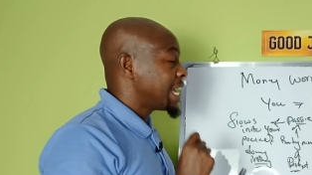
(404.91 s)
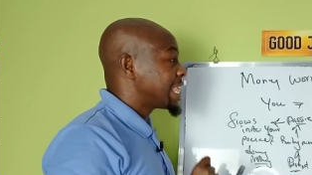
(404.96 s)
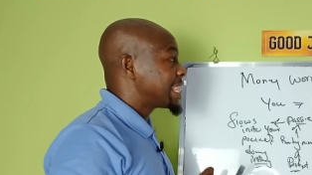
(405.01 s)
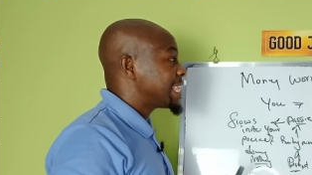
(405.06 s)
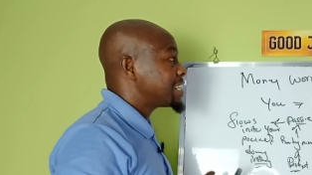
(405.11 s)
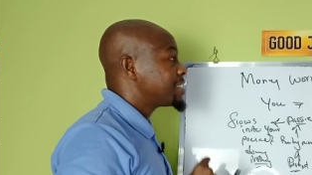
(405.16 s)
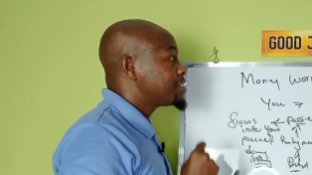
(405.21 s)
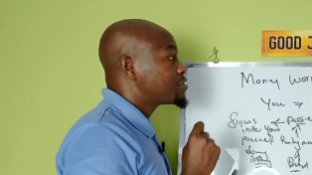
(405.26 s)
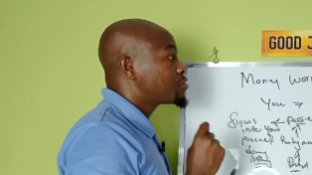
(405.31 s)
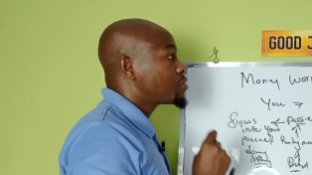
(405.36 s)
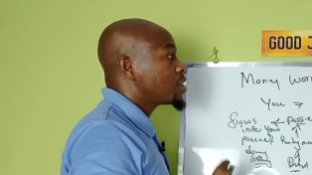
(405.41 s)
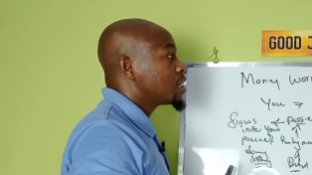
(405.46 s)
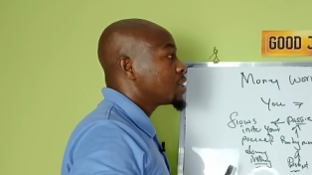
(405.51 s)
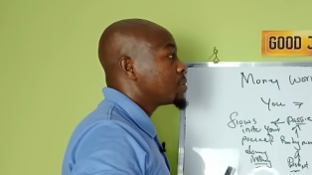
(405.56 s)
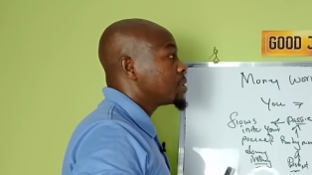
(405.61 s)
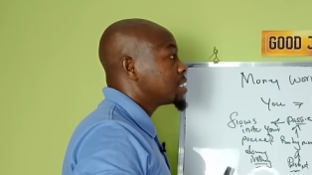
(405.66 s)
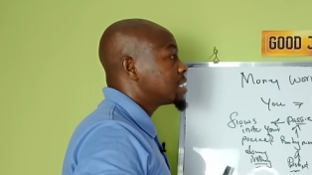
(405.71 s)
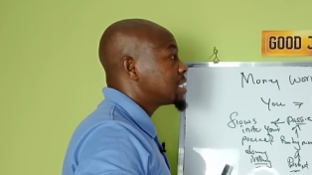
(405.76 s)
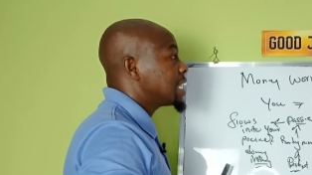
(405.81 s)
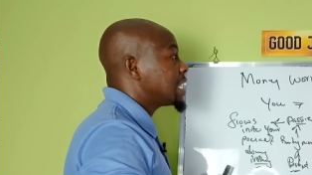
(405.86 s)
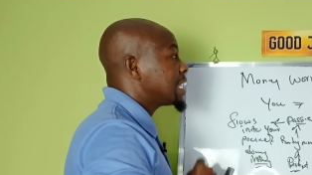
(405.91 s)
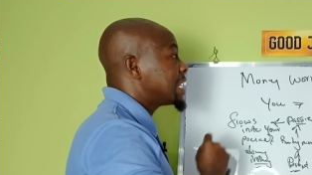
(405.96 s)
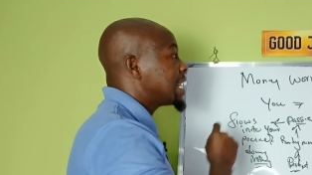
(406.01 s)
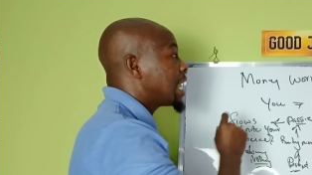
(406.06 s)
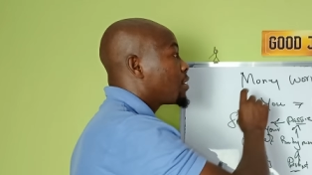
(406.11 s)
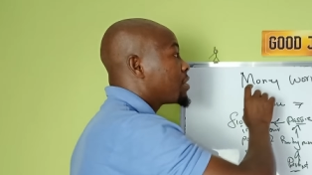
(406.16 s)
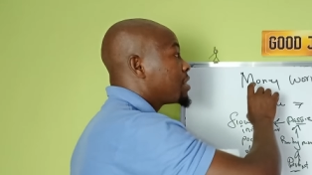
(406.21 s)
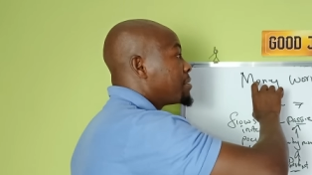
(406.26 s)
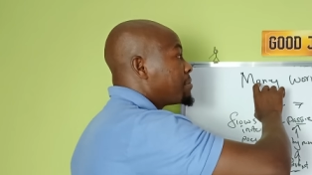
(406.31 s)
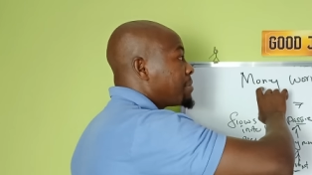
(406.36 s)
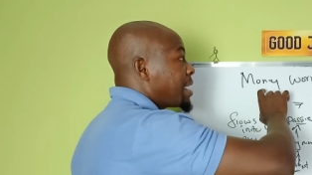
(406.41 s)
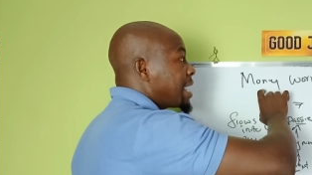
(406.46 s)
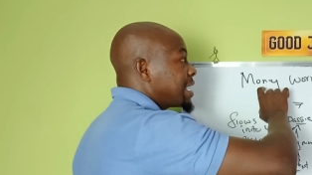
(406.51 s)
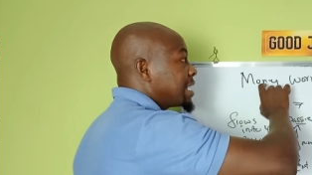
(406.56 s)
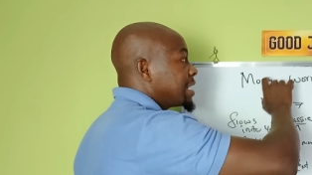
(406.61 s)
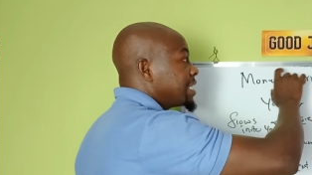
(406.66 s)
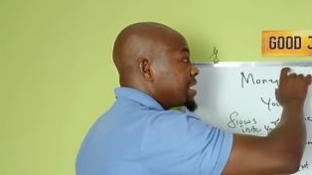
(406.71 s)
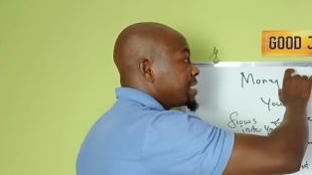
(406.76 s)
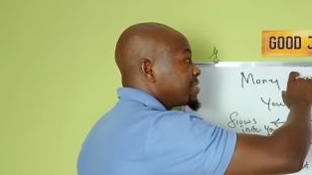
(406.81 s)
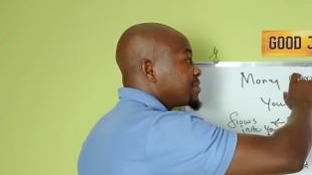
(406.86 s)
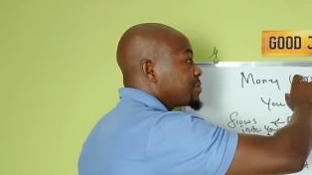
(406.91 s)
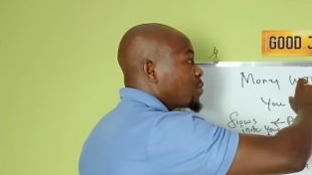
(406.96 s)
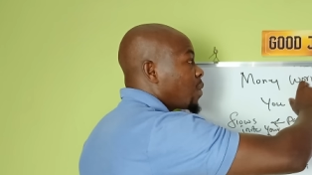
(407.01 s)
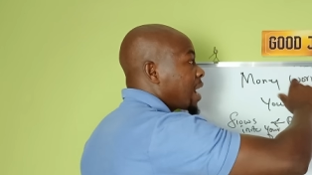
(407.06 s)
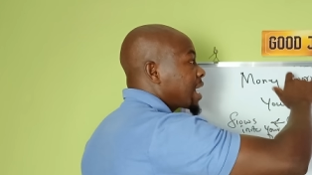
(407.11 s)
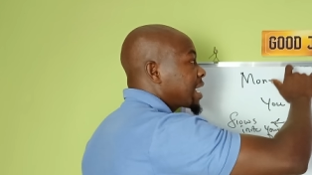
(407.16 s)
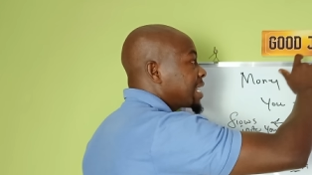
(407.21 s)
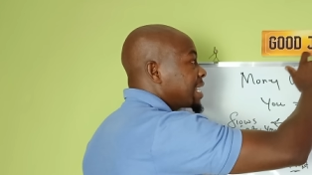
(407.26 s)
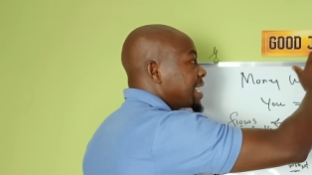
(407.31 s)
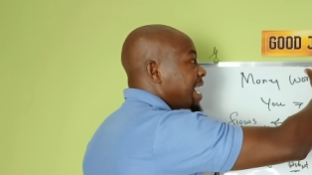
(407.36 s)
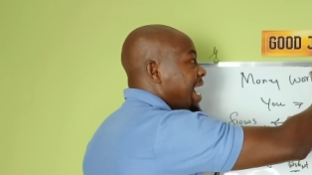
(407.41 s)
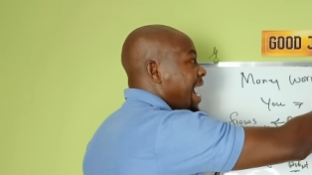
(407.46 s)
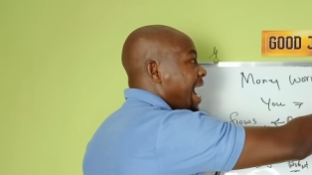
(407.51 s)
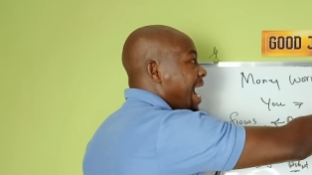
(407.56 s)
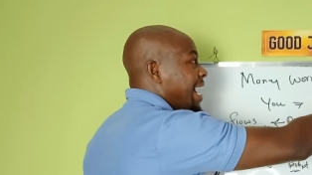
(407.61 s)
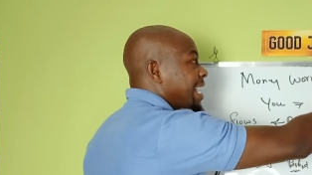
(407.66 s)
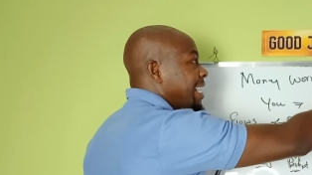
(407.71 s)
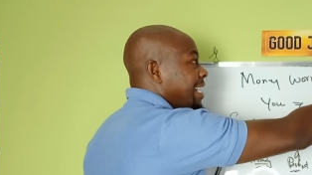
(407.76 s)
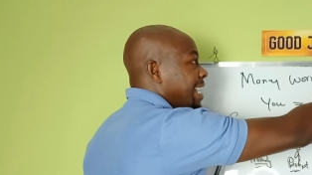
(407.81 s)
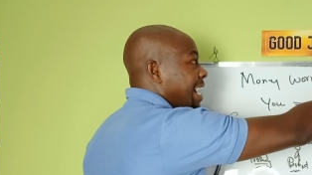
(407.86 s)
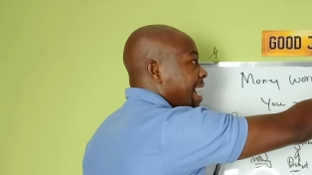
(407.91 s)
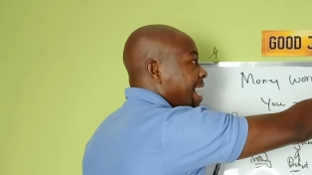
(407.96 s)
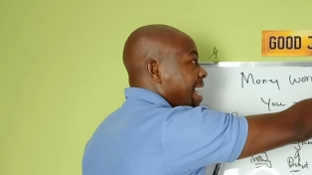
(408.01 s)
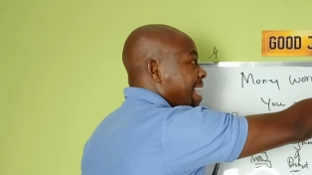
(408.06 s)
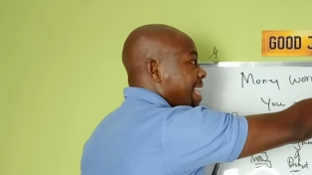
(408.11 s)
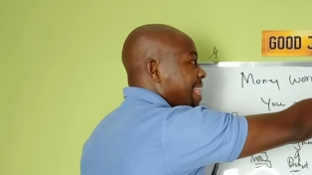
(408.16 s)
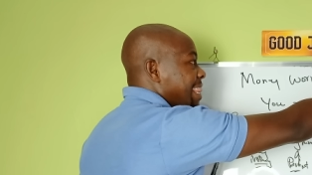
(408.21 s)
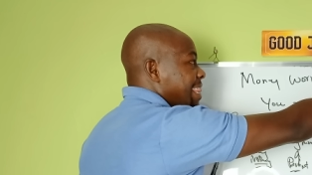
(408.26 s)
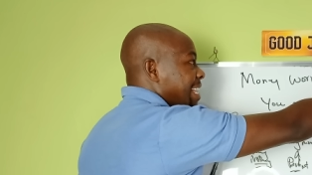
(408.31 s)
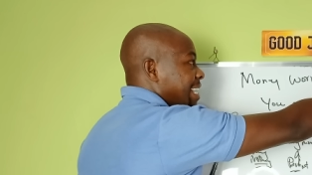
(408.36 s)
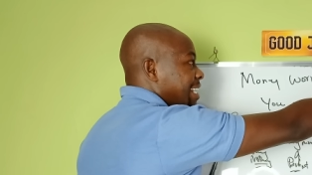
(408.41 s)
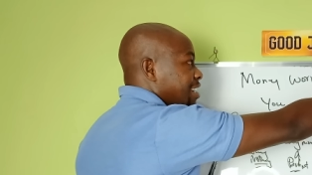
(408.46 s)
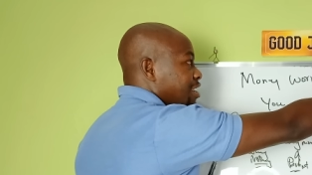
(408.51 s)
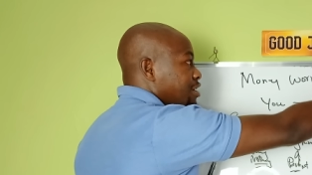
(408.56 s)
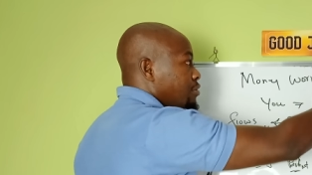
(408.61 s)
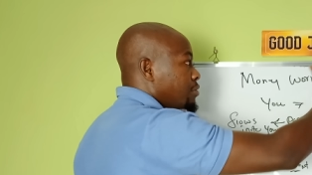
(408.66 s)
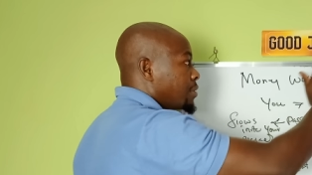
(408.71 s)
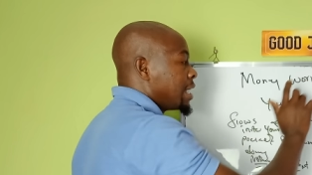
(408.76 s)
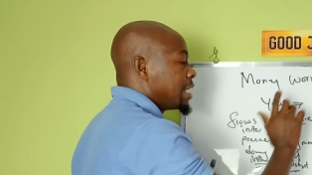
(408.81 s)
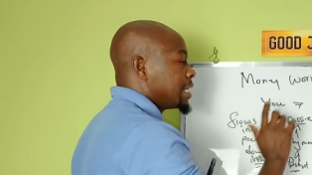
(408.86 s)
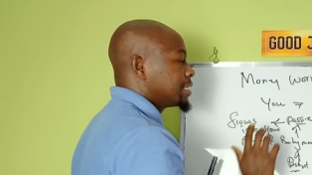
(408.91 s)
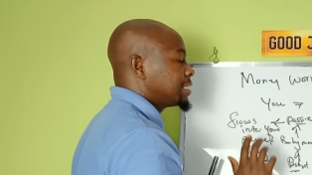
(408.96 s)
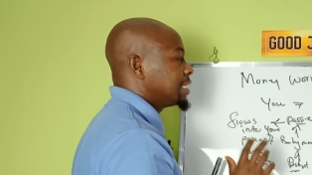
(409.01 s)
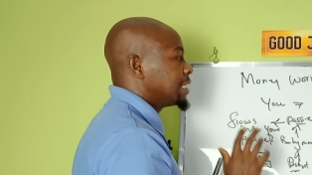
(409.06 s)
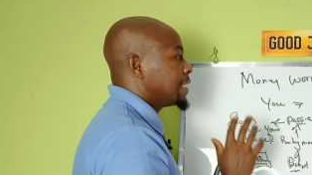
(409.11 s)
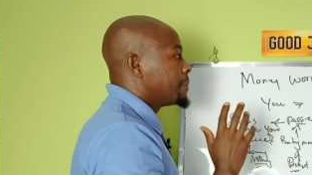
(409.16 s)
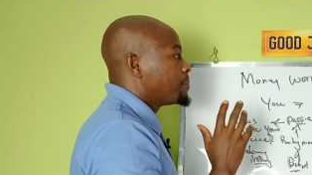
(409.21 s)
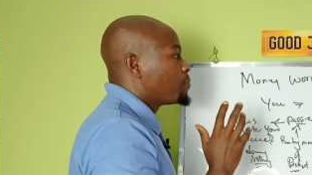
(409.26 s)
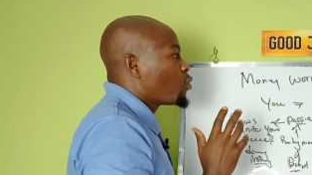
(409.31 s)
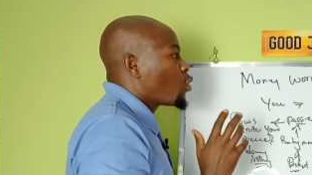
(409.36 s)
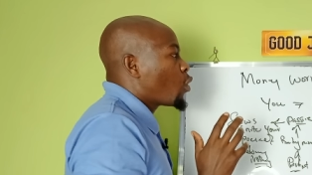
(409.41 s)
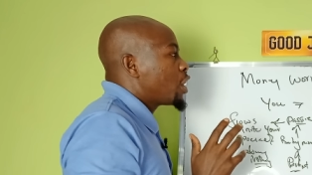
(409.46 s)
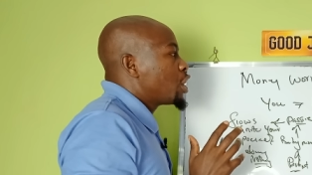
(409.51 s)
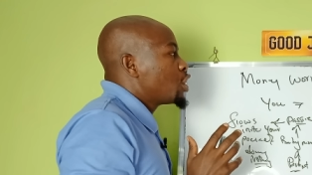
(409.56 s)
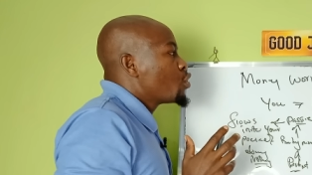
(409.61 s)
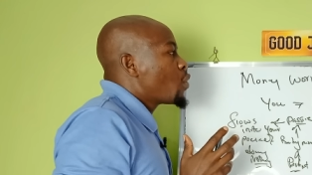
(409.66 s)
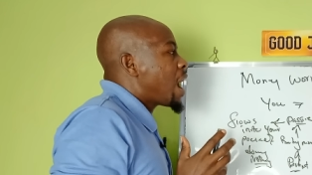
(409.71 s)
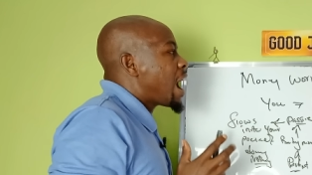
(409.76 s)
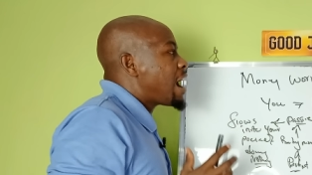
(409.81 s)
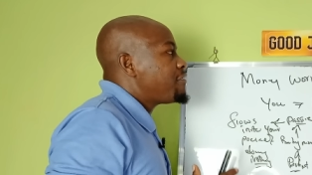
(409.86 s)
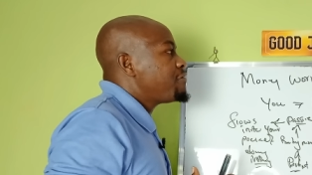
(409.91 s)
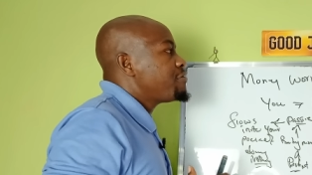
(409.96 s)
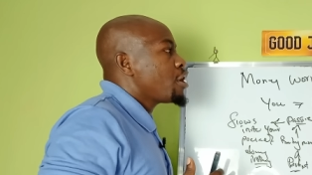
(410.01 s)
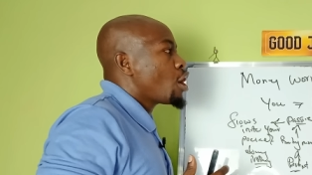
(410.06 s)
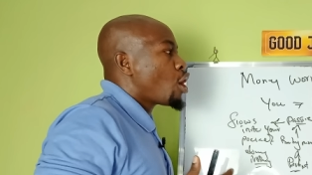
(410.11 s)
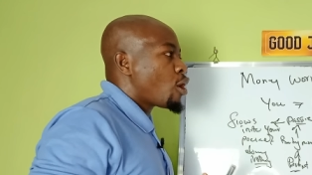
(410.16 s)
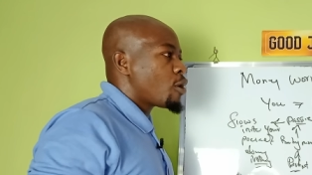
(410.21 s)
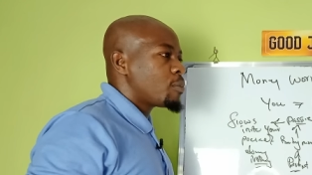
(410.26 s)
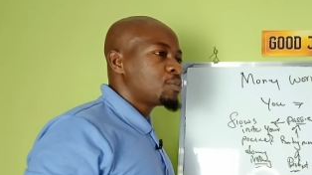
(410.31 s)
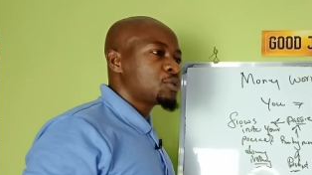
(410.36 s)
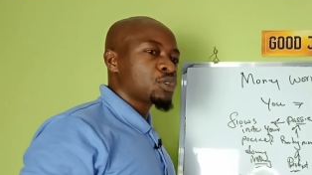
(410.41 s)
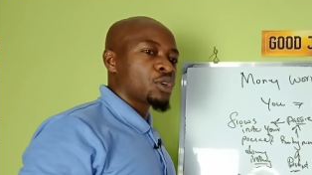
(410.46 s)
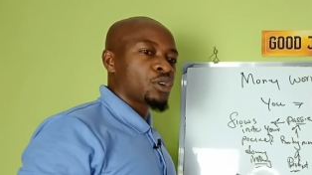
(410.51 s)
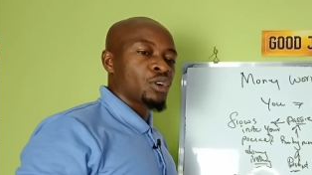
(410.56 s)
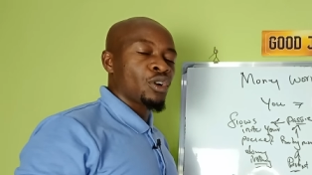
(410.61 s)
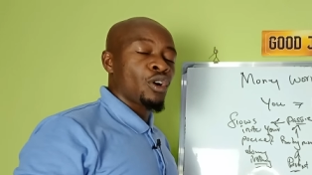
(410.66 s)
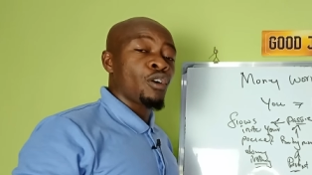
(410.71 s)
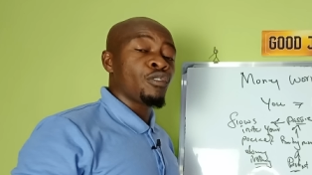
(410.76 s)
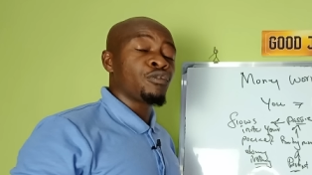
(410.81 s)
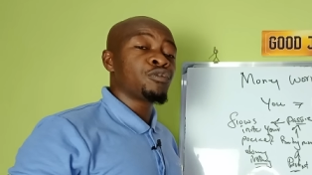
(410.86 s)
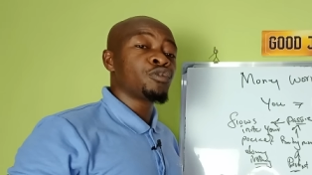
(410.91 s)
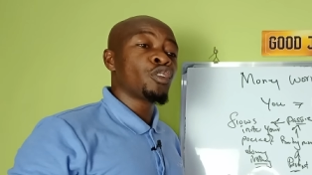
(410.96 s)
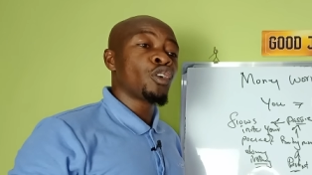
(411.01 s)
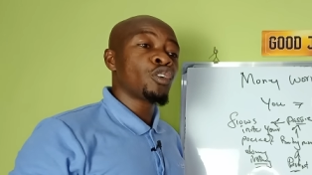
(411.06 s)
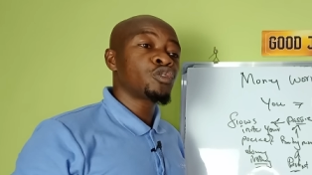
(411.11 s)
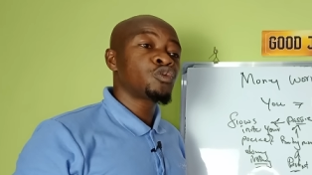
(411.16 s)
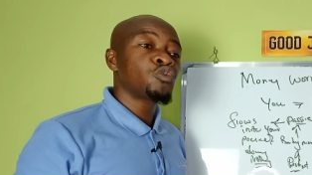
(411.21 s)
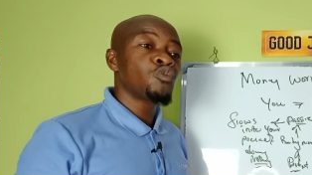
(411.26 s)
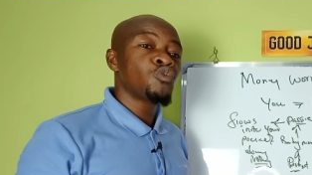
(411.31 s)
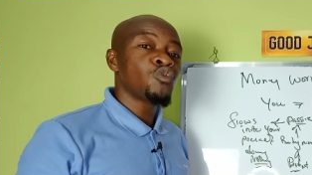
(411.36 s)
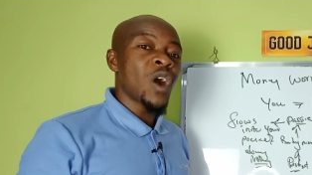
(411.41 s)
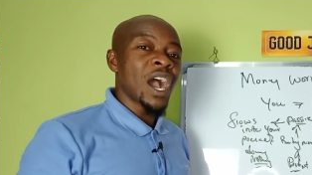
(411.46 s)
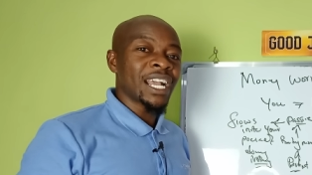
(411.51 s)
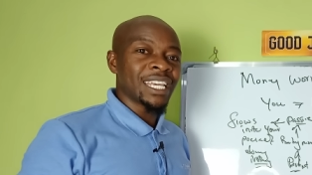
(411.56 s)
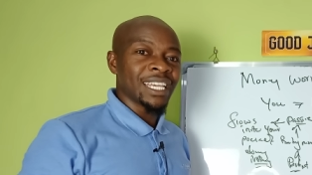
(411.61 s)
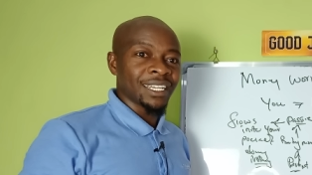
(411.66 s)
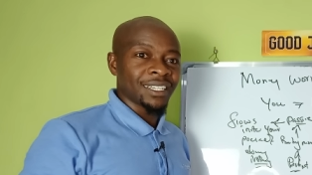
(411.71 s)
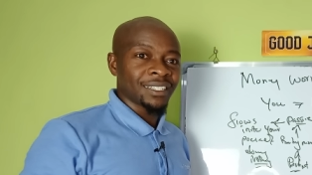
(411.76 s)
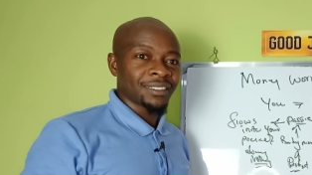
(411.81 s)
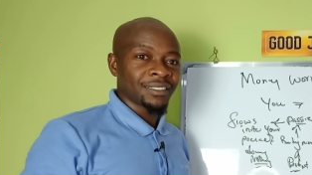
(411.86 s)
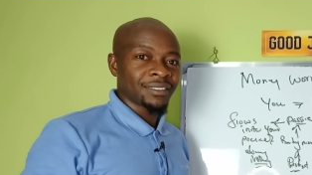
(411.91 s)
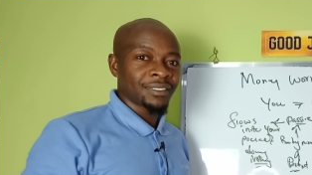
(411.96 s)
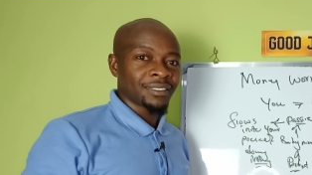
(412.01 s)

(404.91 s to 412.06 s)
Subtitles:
That is when we say now the money is working harder than you. See, when you have the option of not working